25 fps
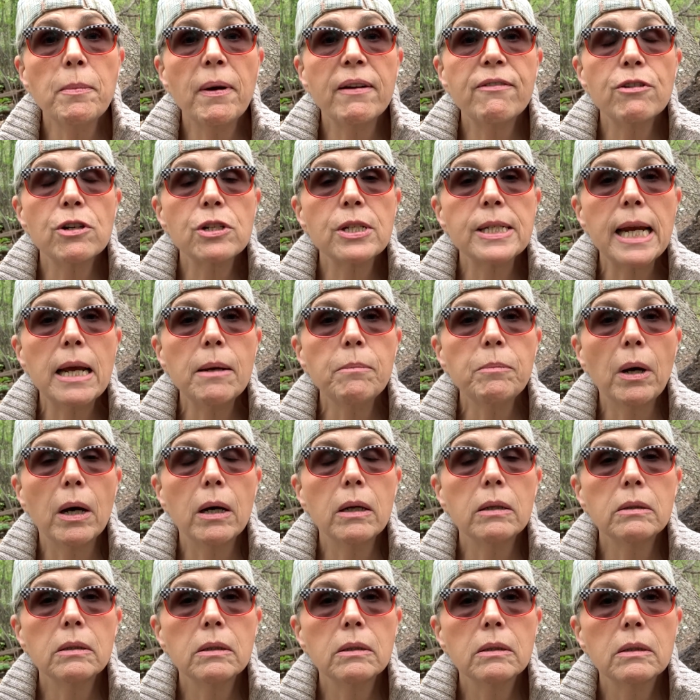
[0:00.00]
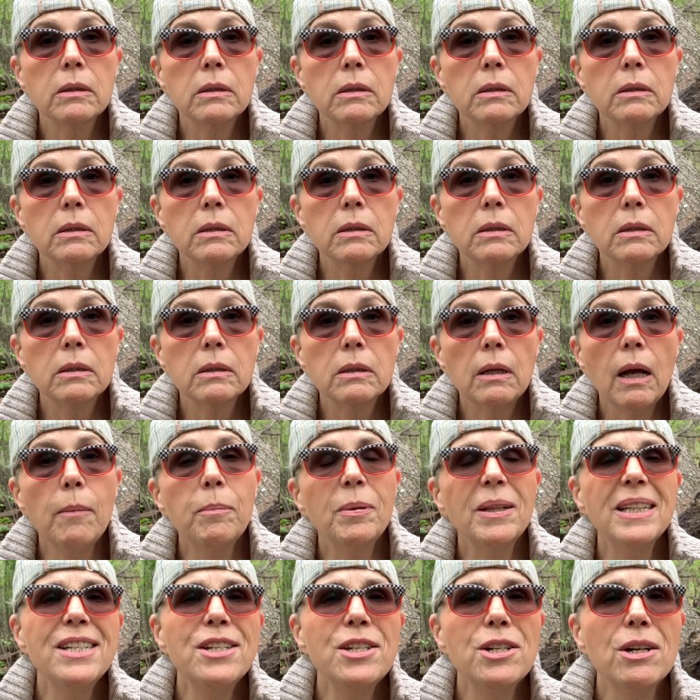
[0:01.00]
my first tampon. And
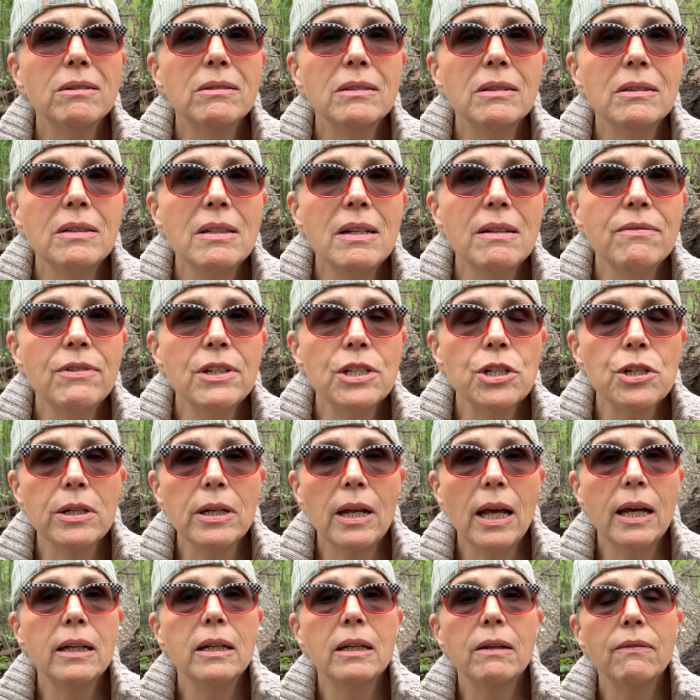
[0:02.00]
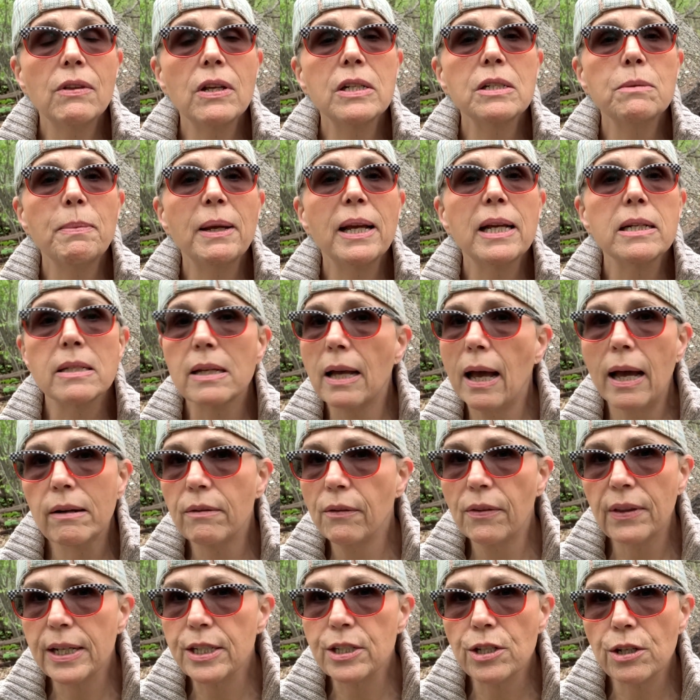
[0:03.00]
please don't envision any of this, because I
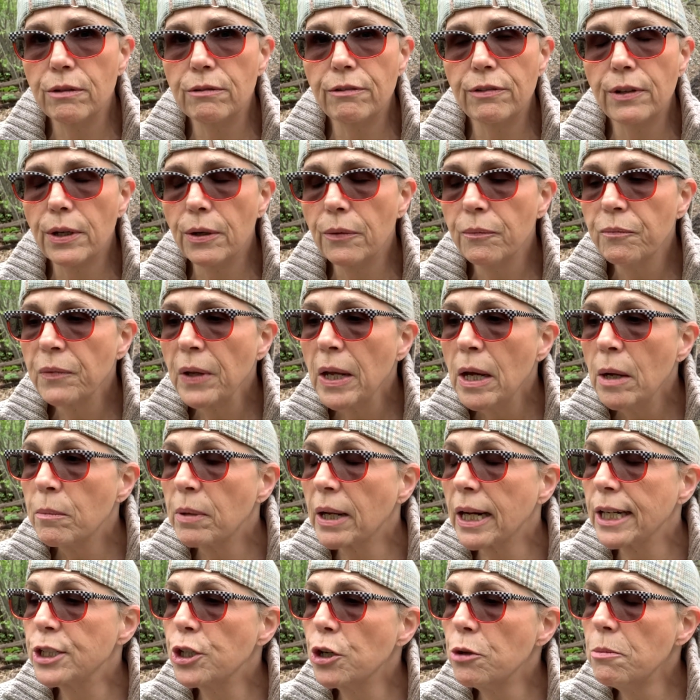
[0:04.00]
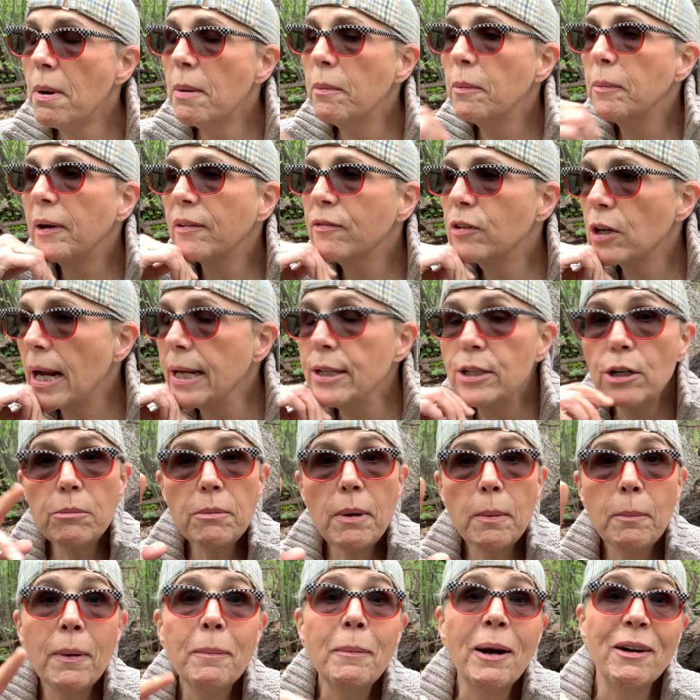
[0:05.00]
don't think it's good for you. But I do remember I don't
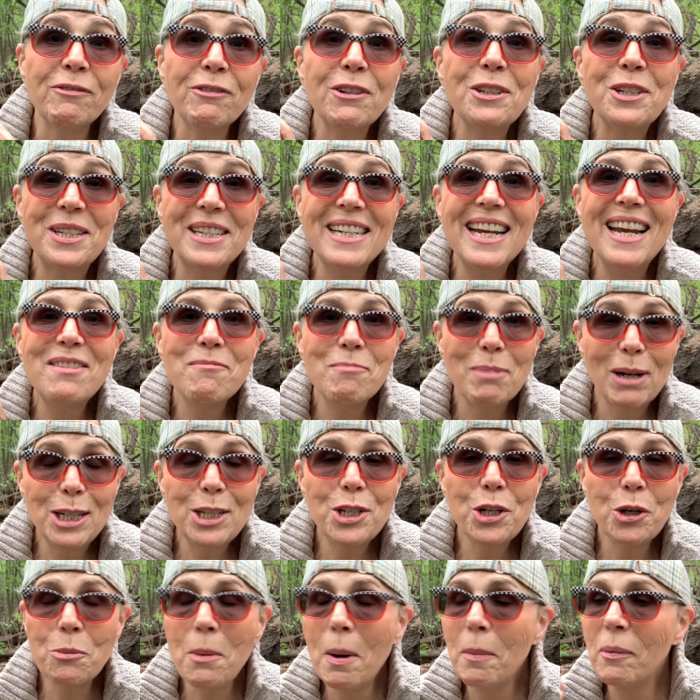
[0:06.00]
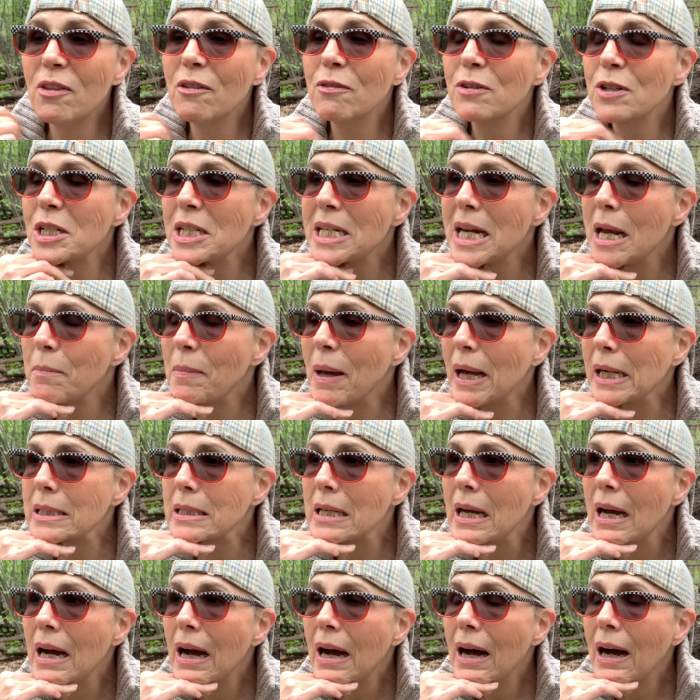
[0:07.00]
remember my first date, but I do remember the first
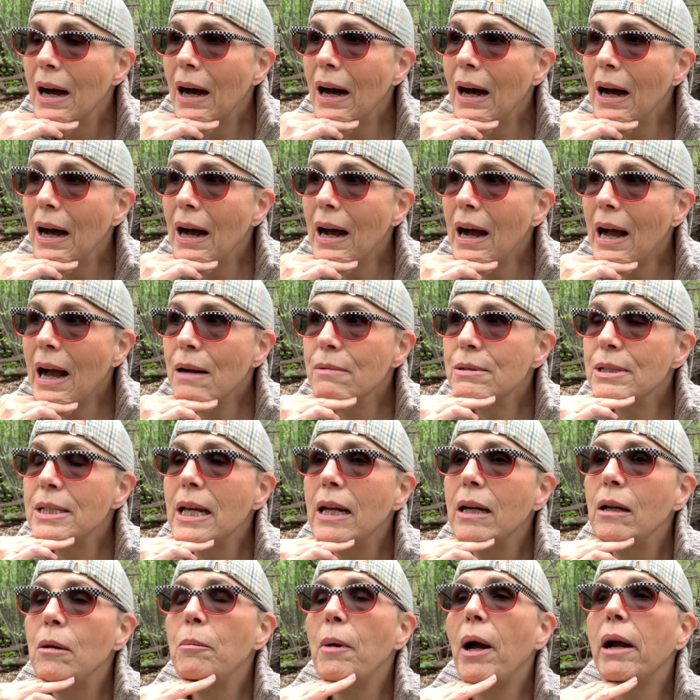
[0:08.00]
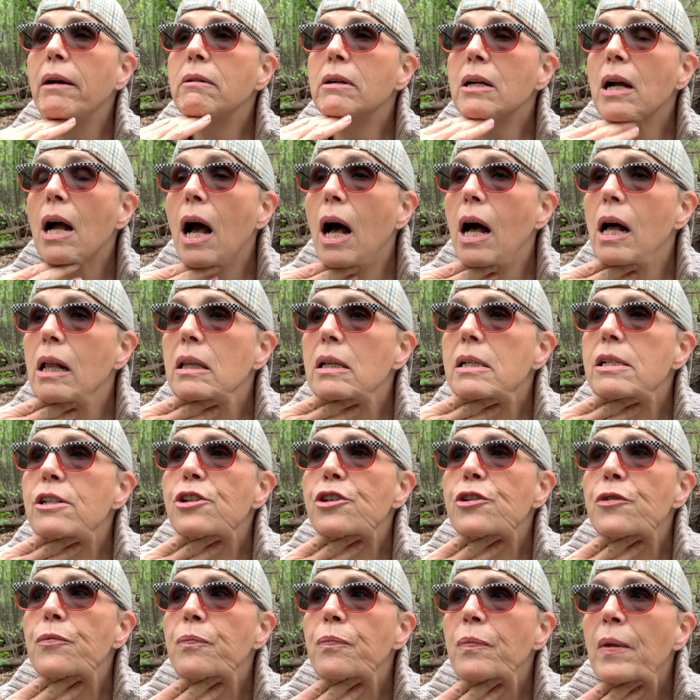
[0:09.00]
Tampax. I was at Elmira
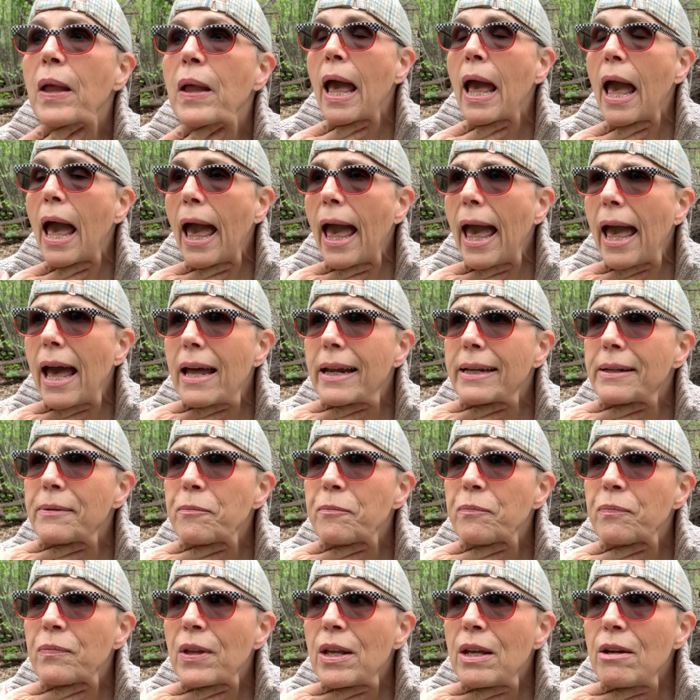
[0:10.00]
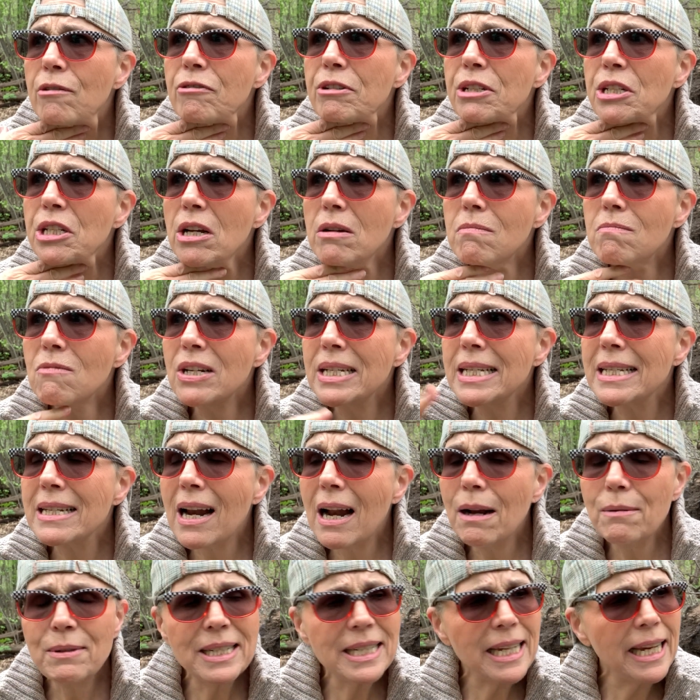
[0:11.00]
College, and for some reason
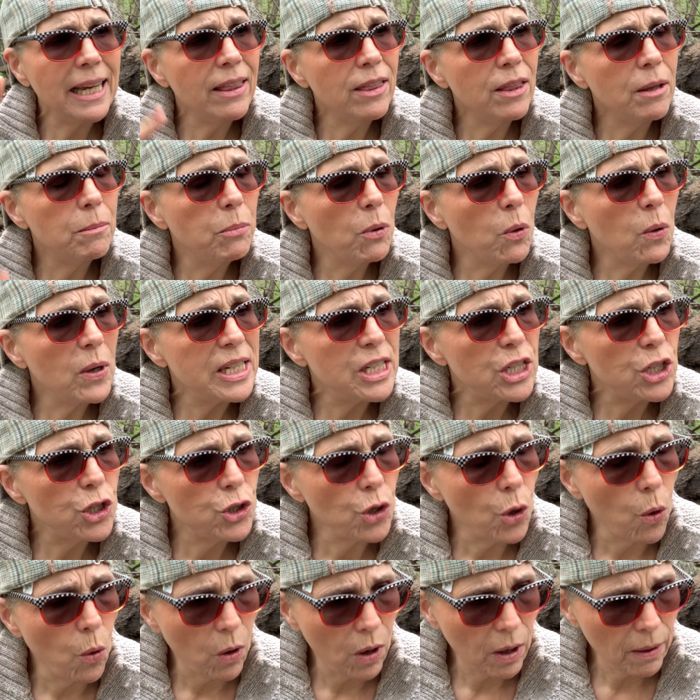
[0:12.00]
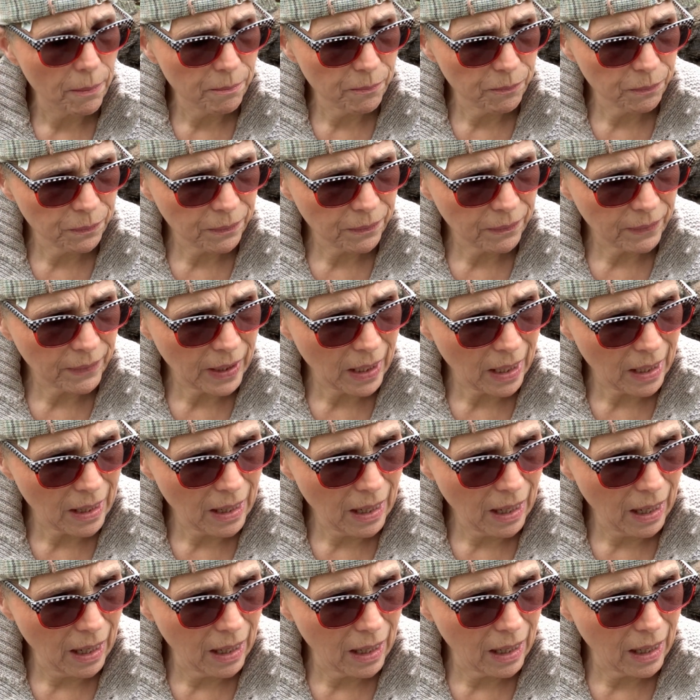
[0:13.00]
I was in the boys' dorm.
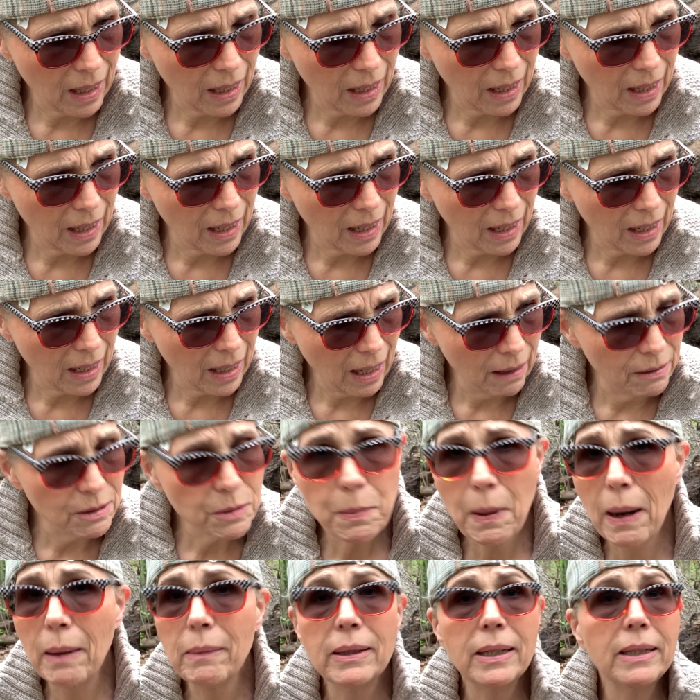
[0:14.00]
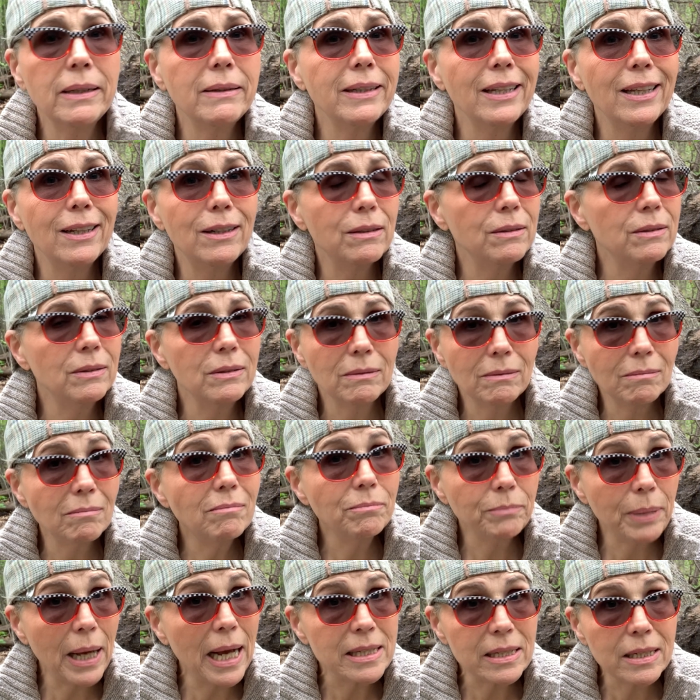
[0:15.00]
I was probably,
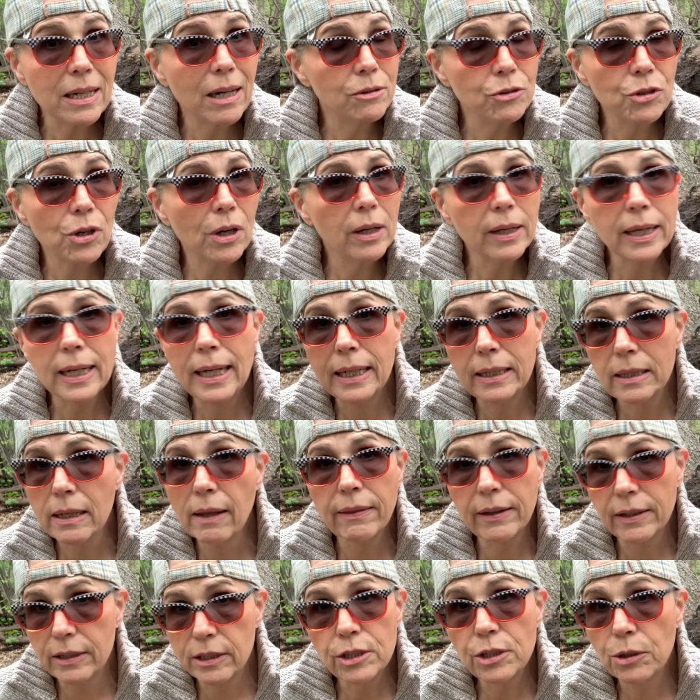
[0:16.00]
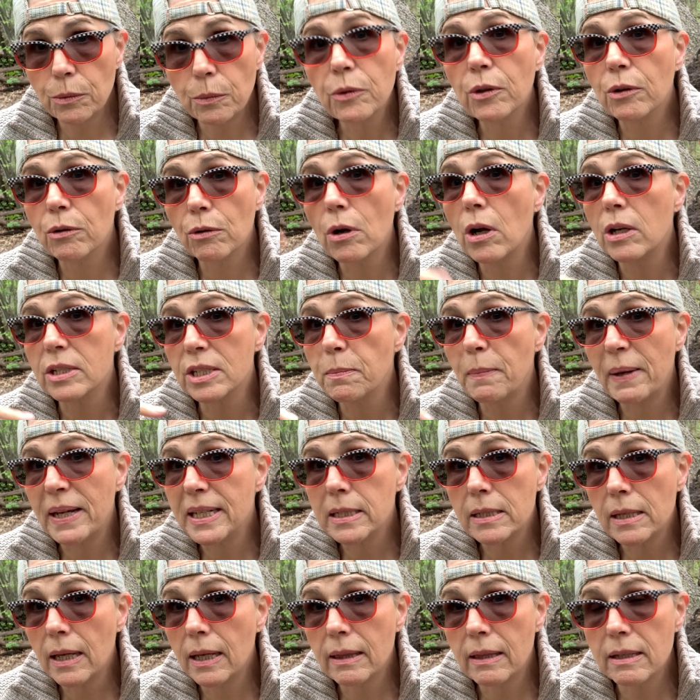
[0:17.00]
passed out drunk. It had nothing to do with the crawl
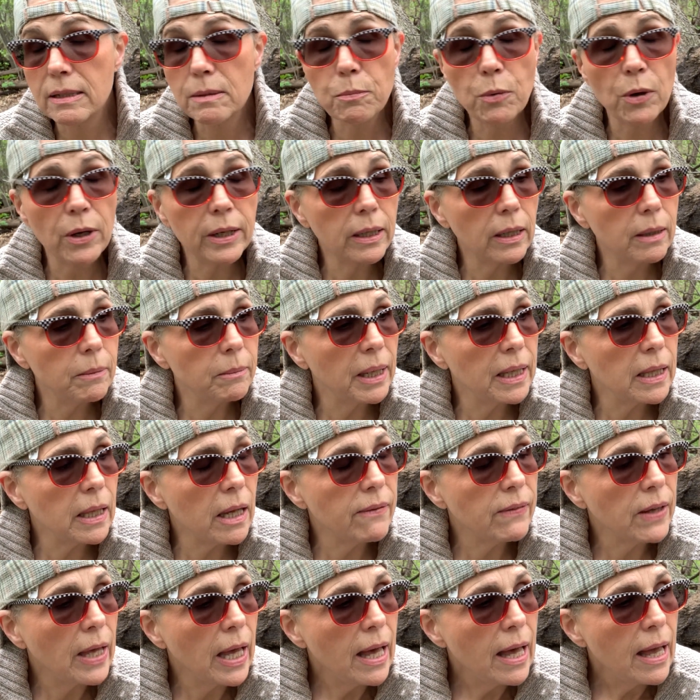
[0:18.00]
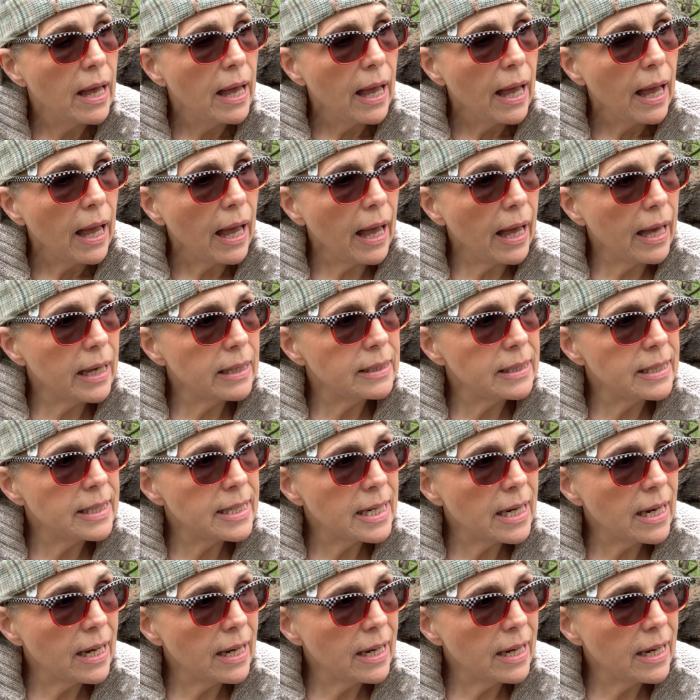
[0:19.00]
space at this point in my life. And